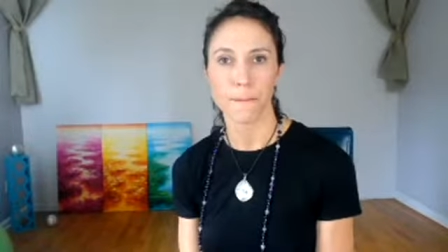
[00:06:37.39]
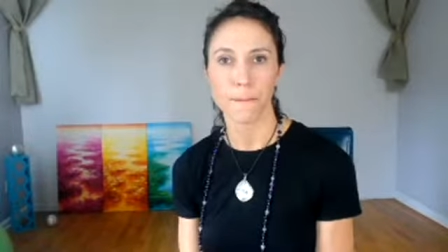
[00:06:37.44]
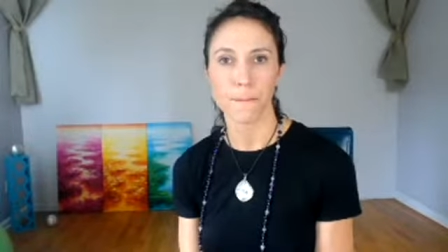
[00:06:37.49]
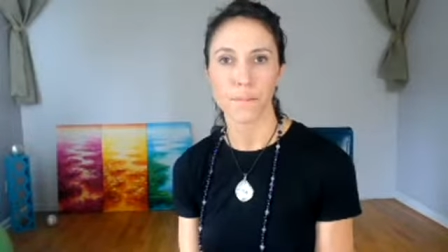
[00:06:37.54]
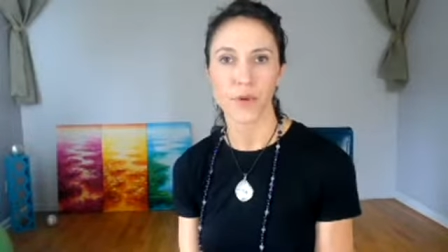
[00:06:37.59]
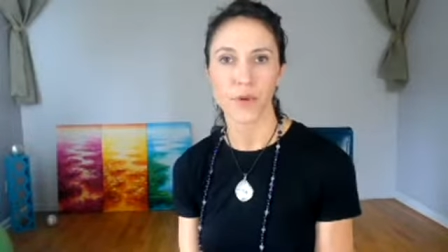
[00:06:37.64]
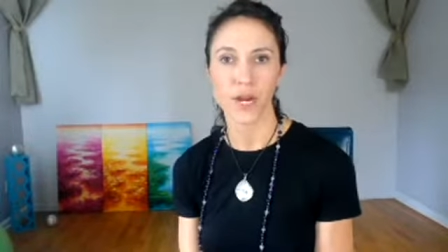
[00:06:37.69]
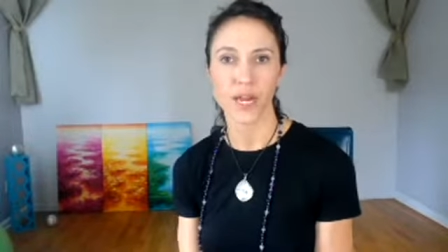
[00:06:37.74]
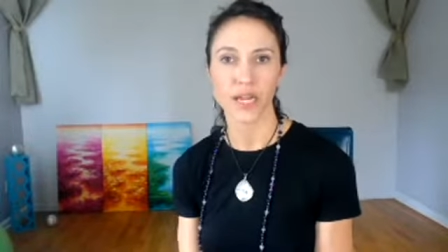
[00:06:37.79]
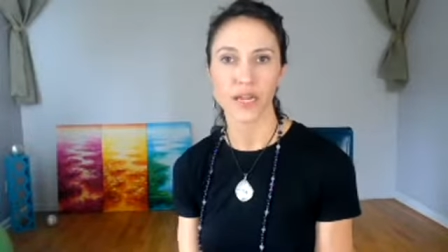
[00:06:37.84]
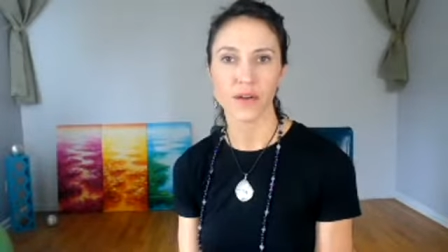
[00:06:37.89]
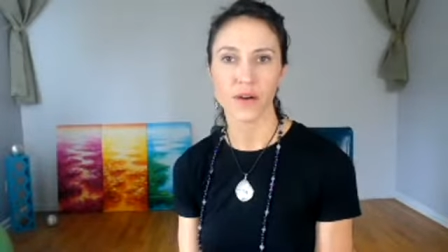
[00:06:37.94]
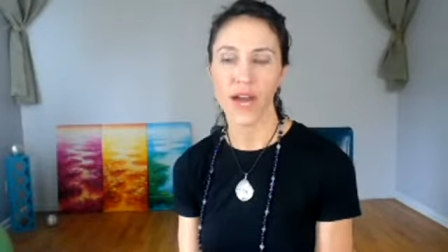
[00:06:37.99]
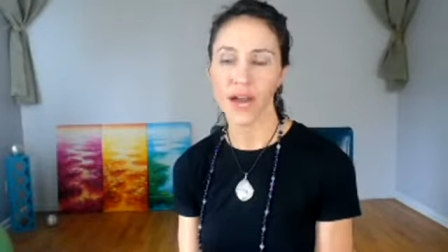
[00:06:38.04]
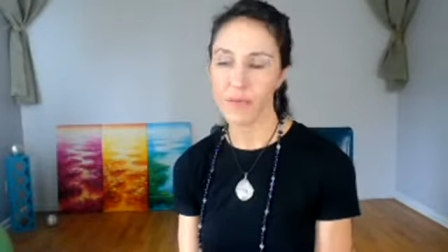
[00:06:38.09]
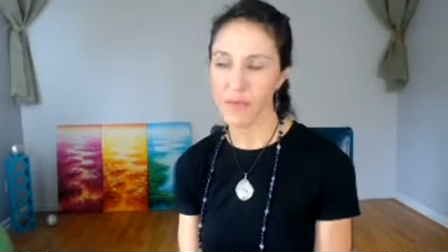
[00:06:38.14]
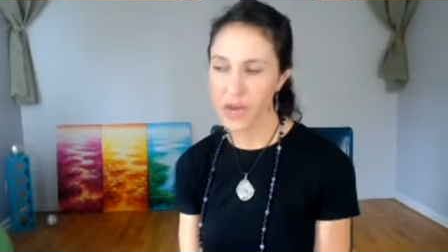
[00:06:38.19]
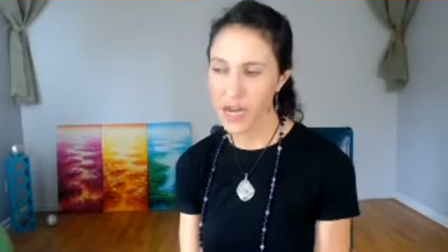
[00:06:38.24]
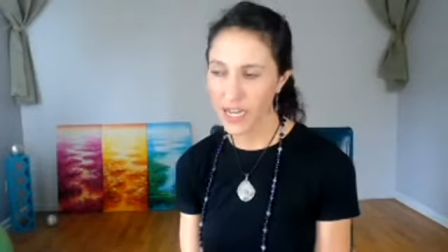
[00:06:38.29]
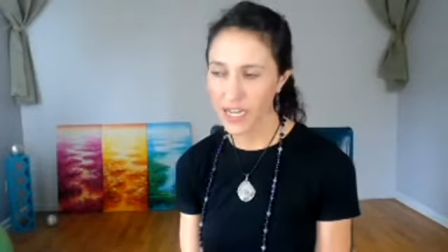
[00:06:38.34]
Right? I'm
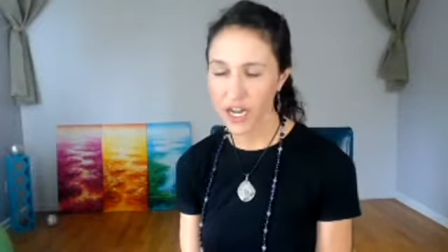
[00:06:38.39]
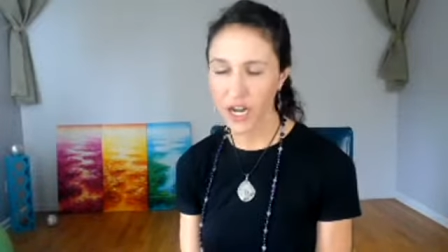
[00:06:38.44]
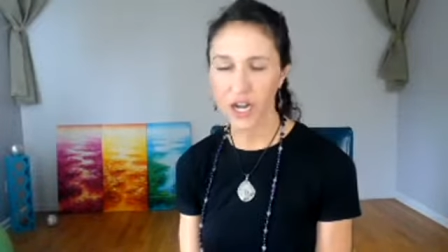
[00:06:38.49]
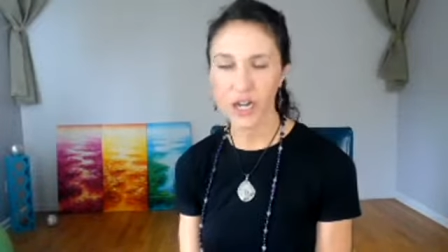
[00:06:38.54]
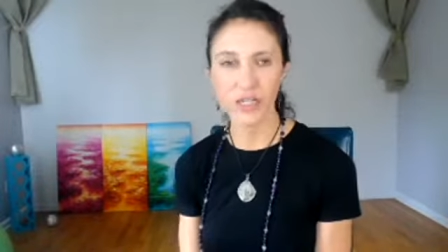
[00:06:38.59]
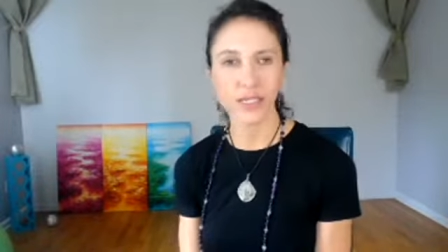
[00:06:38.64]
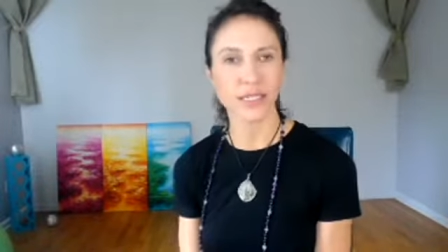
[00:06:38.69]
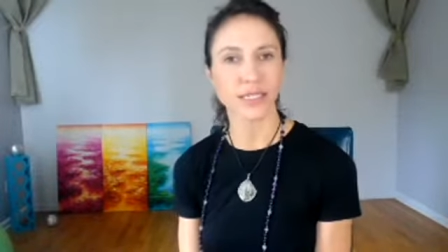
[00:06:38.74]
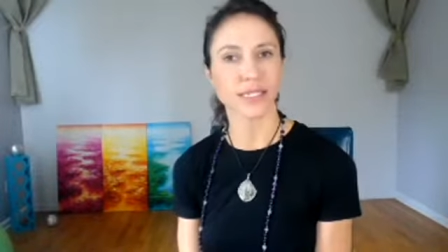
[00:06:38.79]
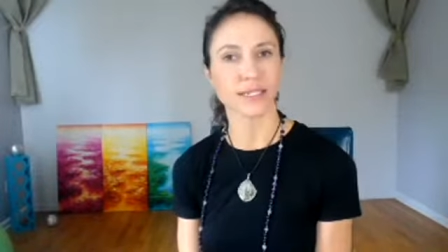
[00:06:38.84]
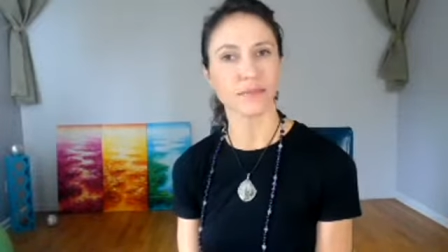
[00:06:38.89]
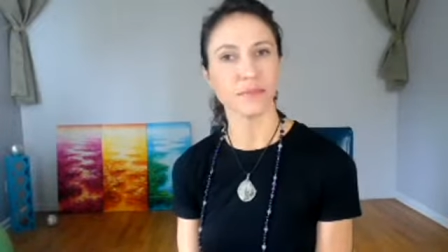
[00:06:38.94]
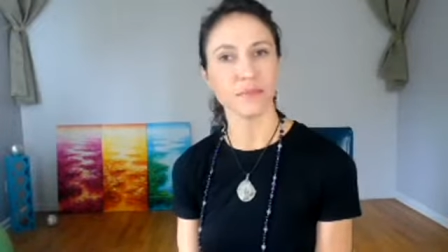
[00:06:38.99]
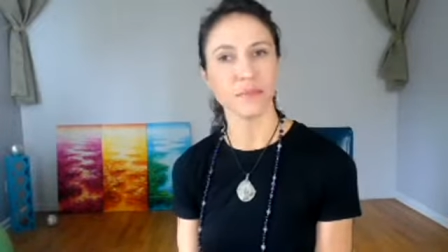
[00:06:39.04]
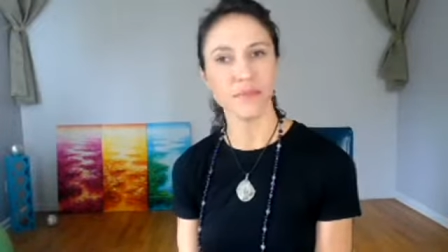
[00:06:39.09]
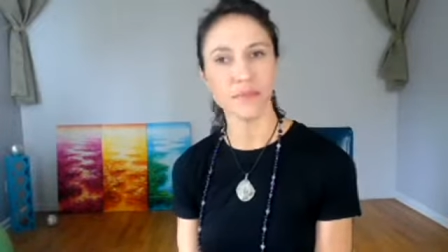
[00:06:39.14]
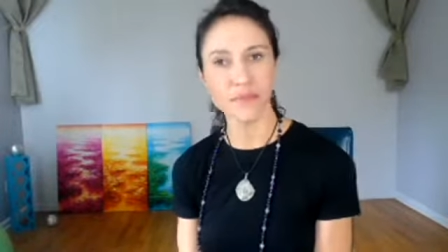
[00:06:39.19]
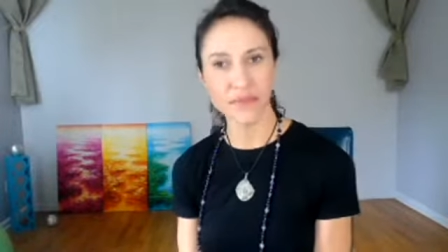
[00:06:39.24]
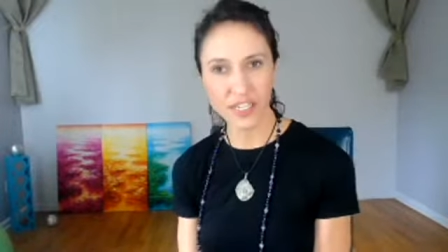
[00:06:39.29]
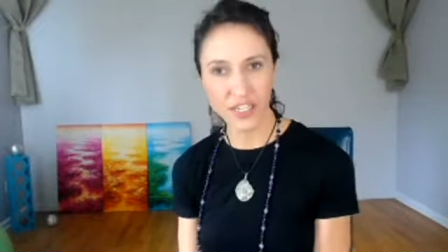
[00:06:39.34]
like on this
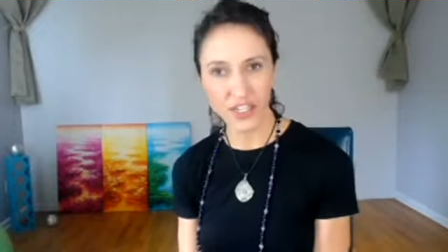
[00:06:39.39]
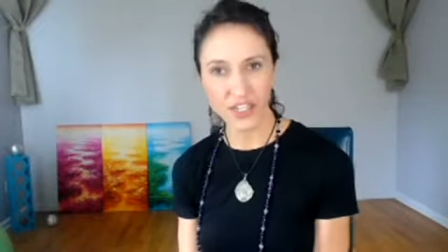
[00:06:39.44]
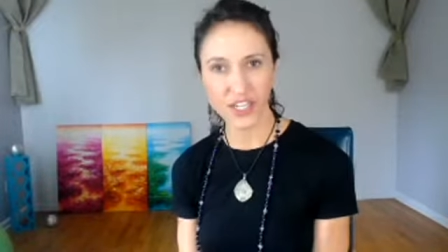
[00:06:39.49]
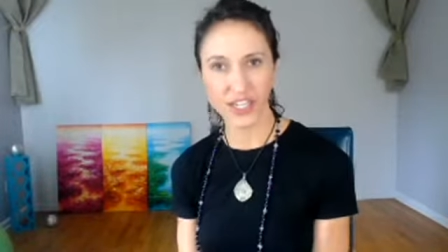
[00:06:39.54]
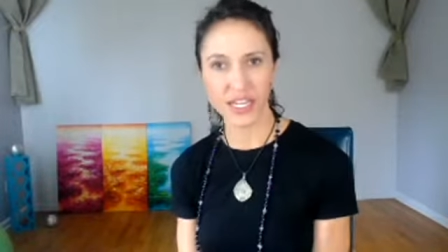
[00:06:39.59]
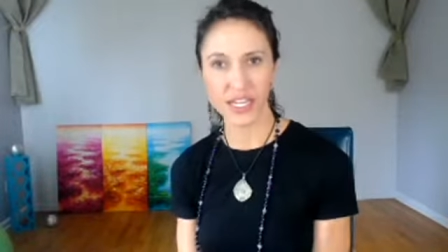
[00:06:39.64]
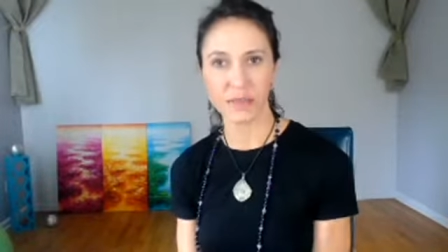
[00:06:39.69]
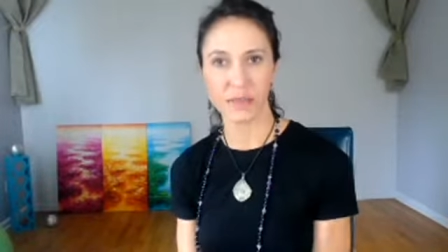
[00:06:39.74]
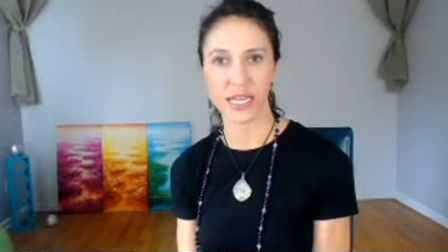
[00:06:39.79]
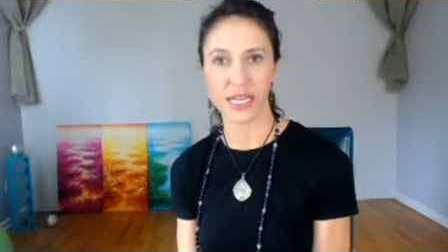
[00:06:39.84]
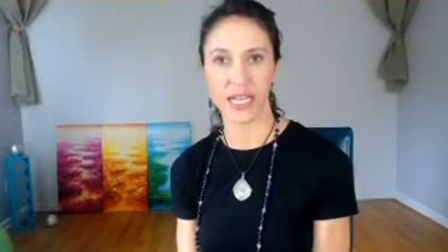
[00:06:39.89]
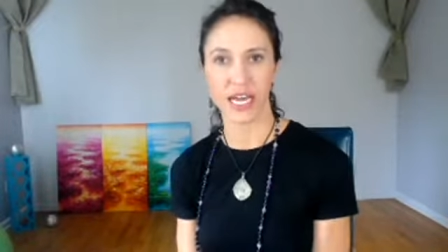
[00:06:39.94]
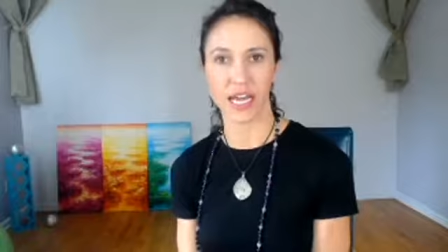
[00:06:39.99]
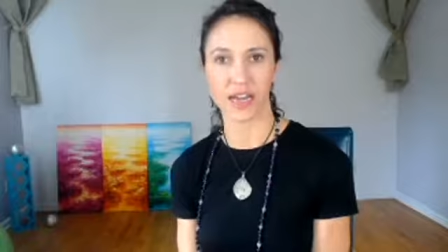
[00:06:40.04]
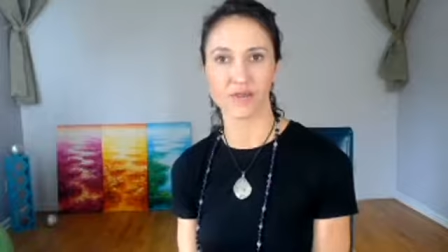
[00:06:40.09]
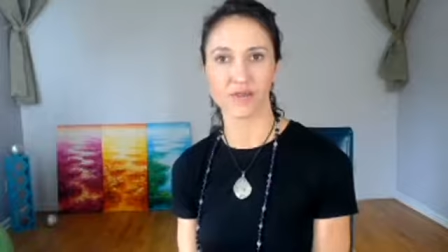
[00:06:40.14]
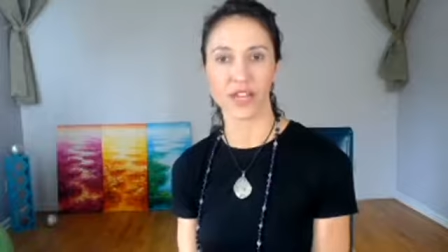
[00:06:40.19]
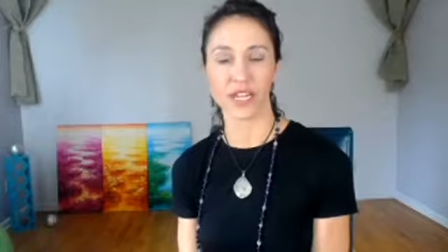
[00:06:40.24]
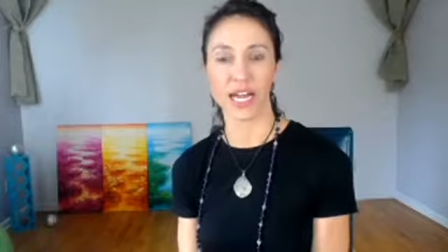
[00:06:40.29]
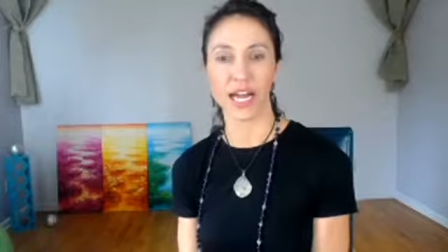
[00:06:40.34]
mission in my
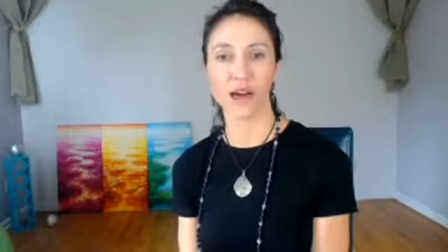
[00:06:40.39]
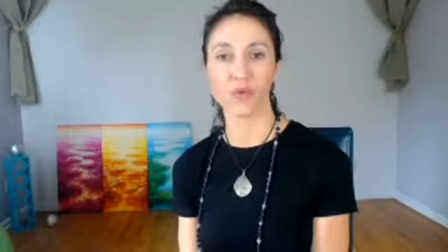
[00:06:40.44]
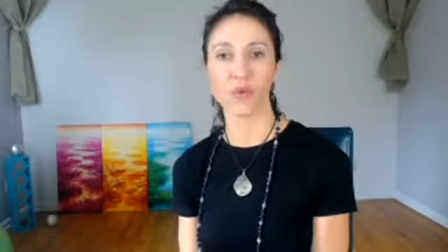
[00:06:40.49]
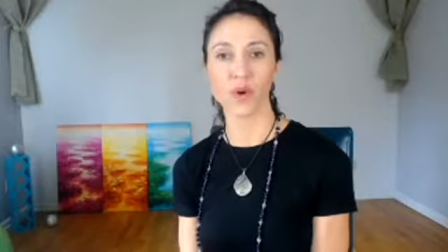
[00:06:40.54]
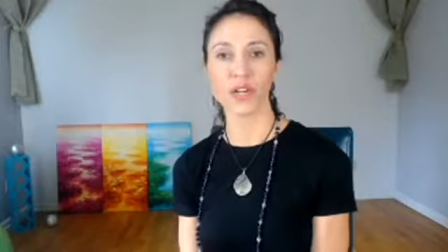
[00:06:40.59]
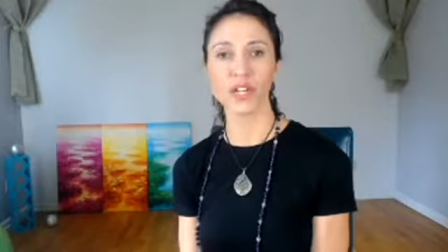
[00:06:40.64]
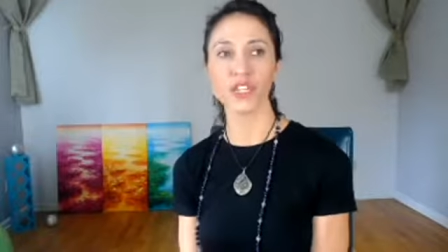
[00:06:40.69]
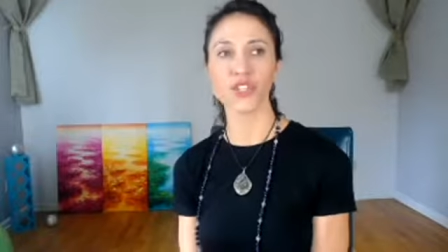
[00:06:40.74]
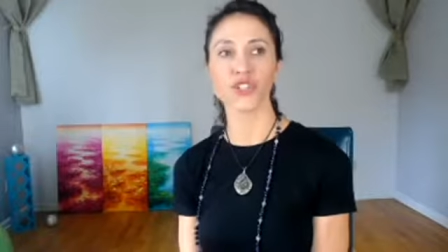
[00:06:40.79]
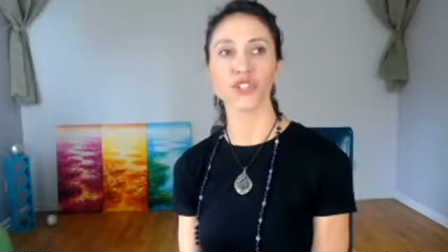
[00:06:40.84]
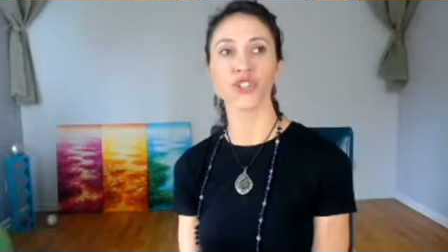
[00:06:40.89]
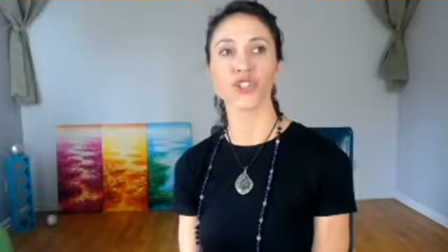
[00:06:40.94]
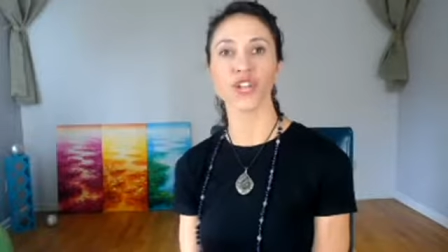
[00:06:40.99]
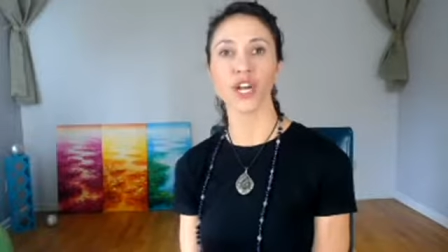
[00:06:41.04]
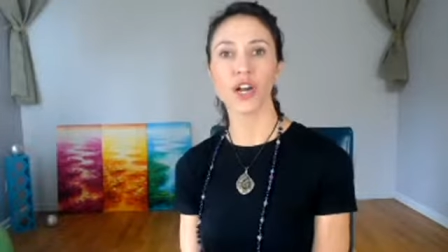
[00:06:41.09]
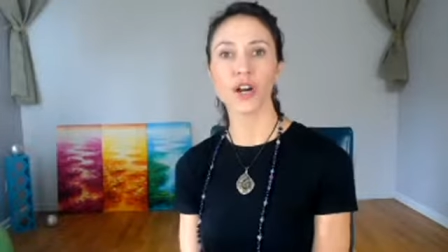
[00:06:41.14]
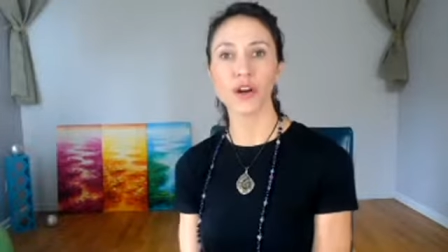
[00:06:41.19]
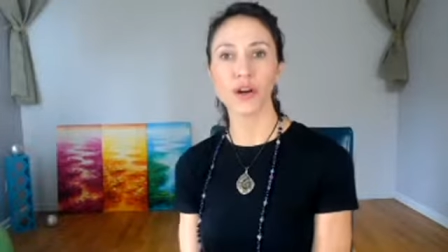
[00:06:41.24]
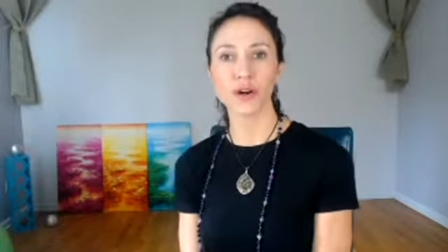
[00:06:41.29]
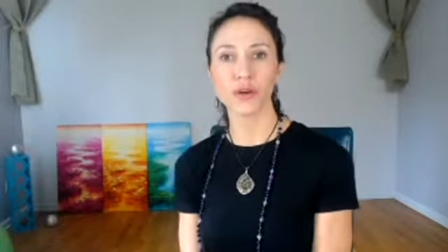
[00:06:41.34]
life. Like, I want to
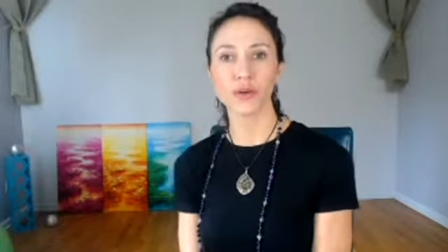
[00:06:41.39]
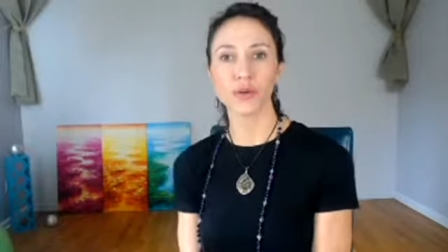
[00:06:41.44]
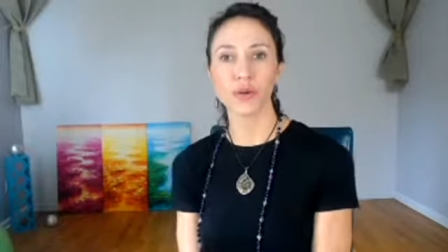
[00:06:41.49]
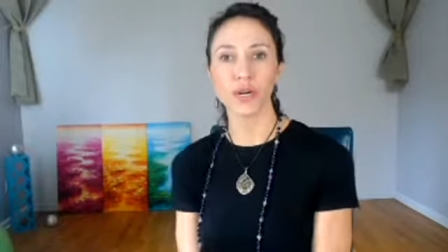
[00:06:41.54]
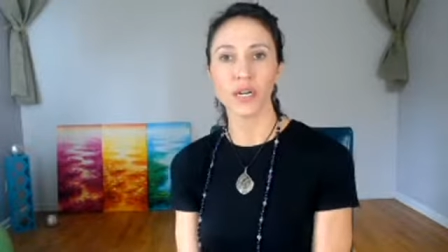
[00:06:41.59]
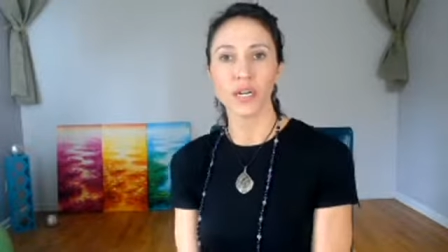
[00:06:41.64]
show